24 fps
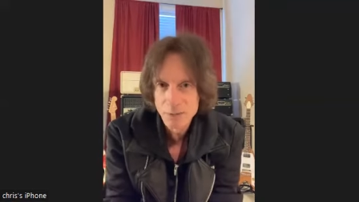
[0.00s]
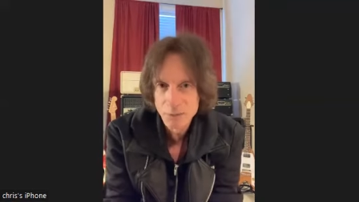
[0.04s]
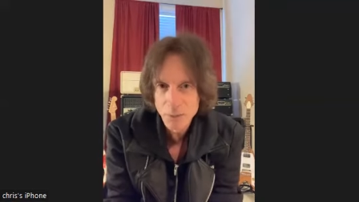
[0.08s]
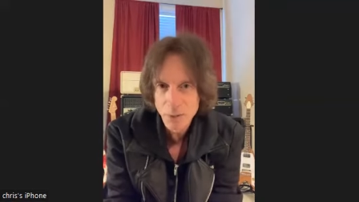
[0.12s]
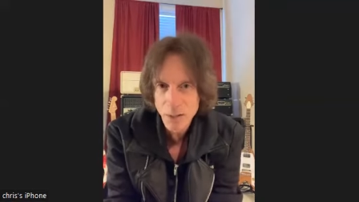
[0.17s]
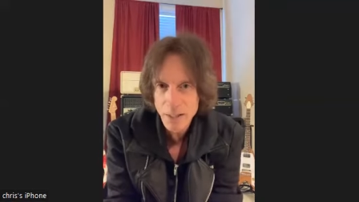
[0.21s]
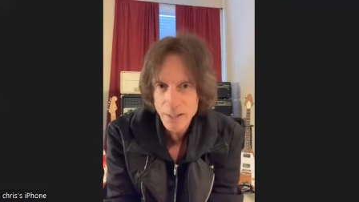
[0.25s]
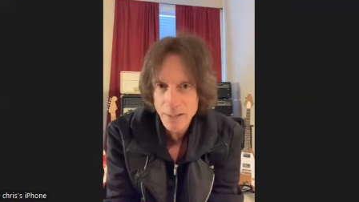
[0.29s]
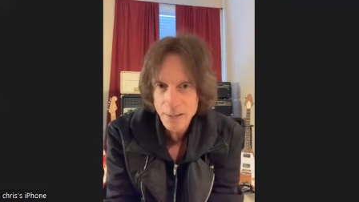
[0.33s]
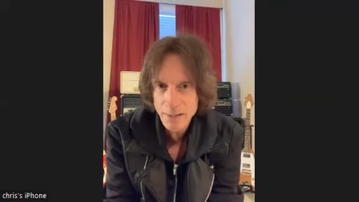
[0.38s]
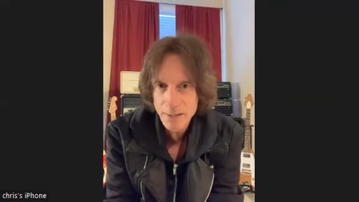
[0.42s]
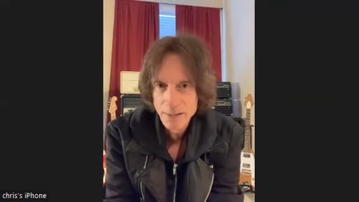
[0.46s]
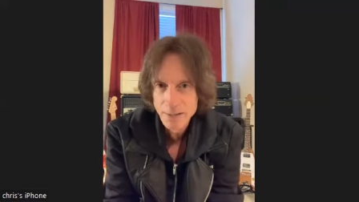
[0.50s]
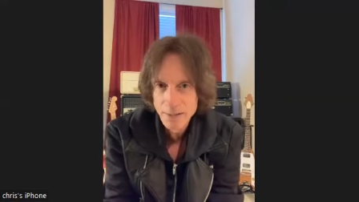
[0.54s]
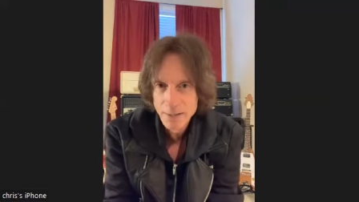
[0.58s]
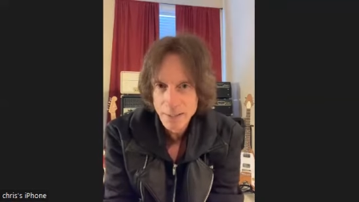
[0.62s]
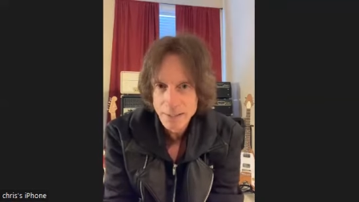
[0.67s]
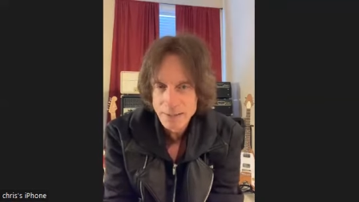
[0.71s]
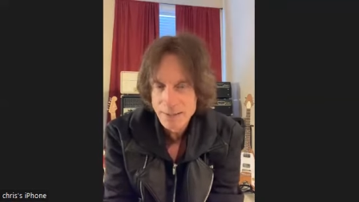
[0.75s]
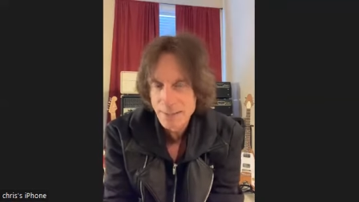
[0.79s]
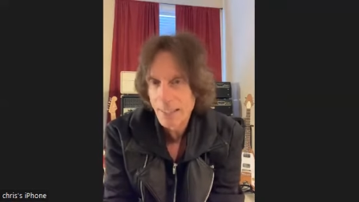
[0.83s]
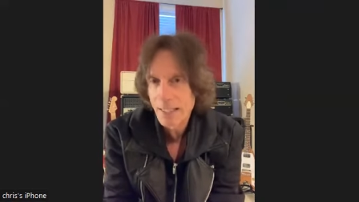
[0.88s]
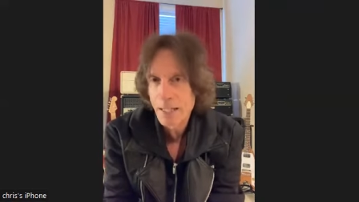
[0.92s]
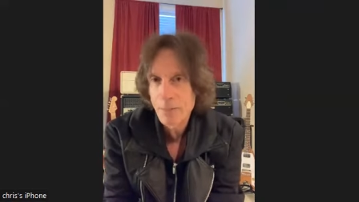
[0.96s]
right?
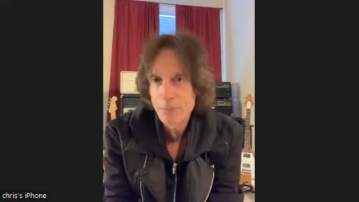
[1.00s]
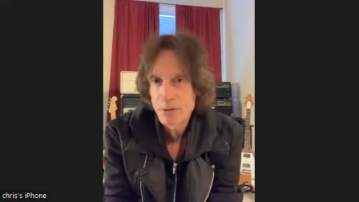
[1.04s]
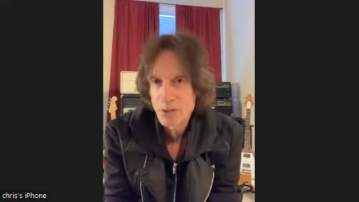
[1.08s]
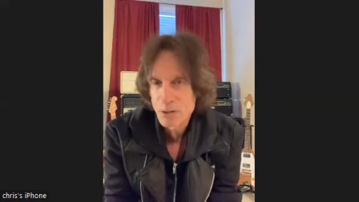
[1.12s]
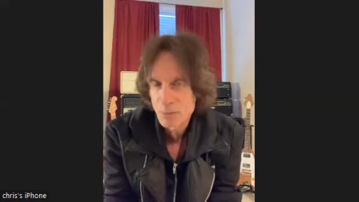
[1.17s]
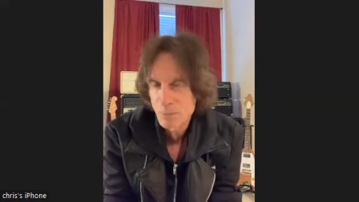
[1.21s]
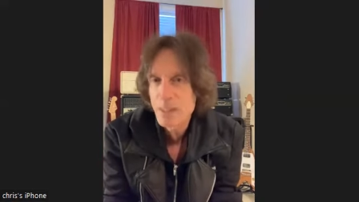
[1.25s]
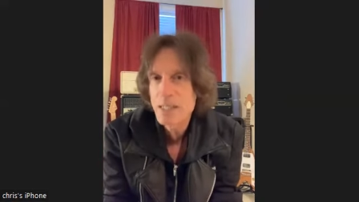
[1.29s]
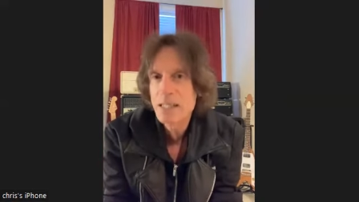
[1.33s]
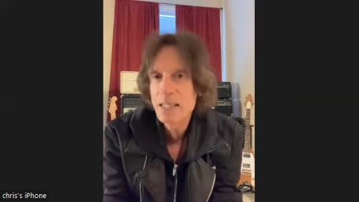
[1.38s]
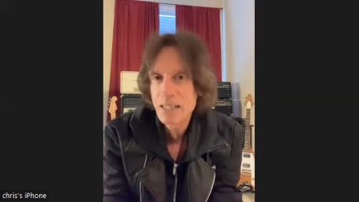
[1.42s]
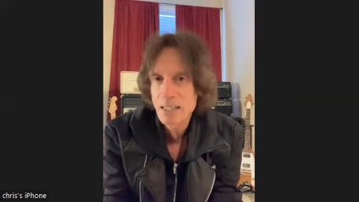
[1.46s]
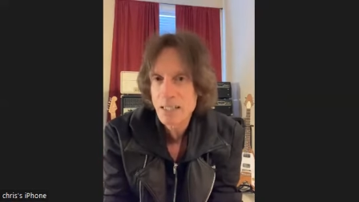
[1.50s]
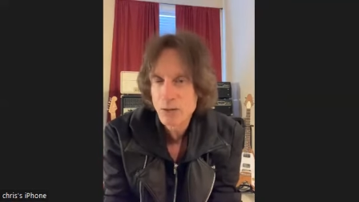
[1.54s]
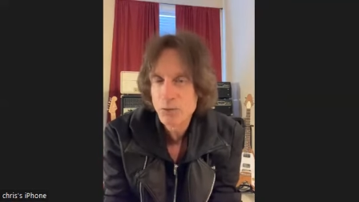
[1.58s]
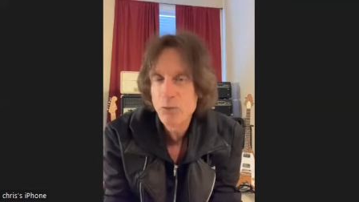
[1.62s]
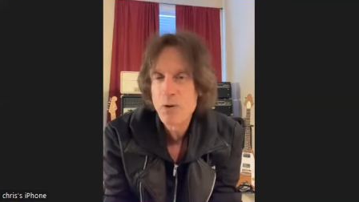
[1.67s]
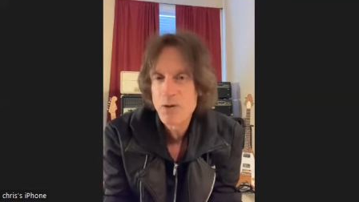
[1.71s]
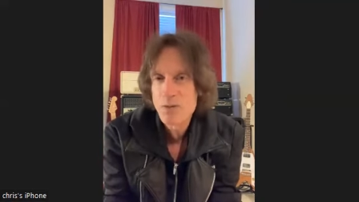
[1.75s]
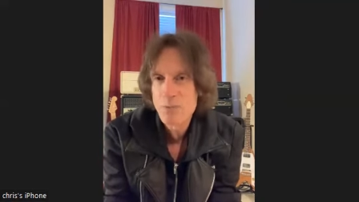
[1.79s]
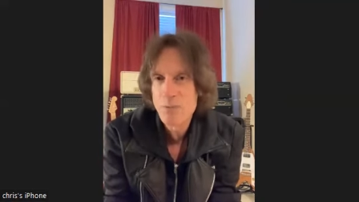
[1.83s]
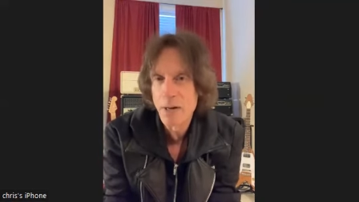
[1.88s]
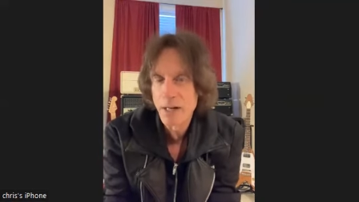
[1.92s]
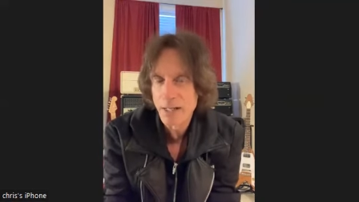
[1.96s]
It's like I'm speaking
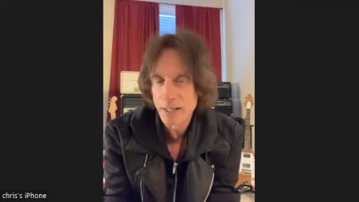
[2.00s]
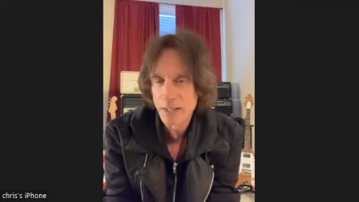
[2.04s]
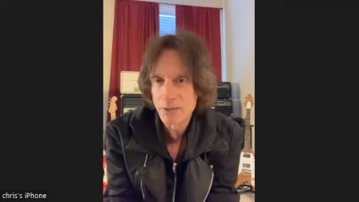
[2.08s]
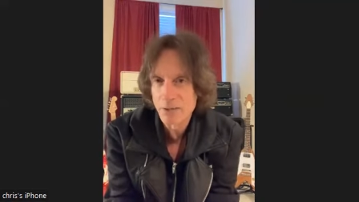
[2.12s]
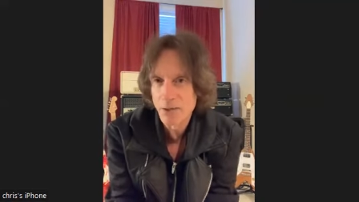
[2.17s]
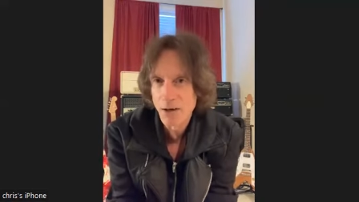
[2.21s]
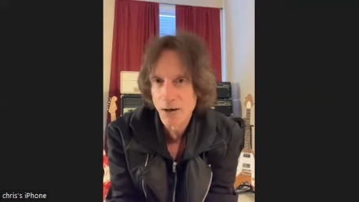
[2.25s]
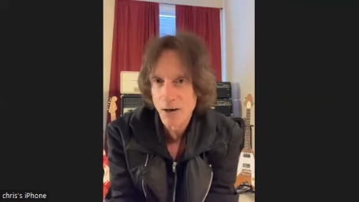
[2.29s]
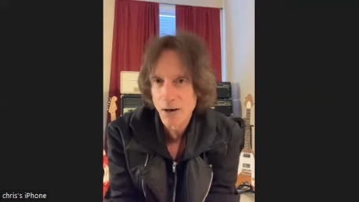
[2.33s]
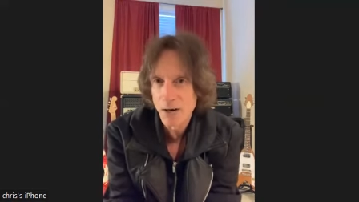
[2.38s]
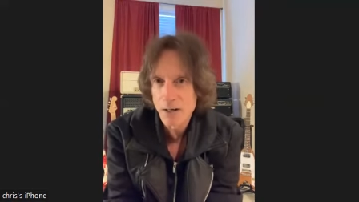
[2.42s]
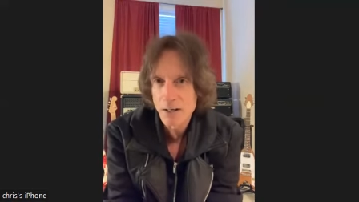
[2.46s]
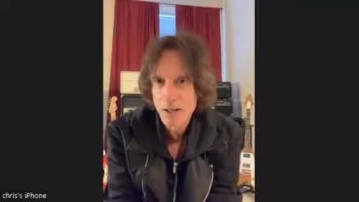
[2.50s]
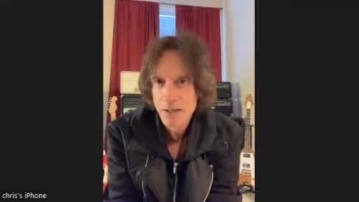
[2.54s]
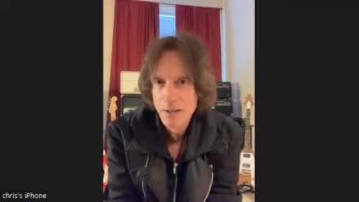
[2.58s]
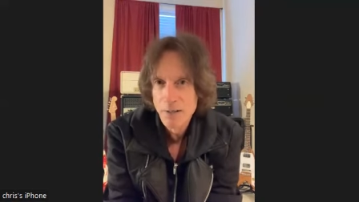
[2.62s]
with my guitar.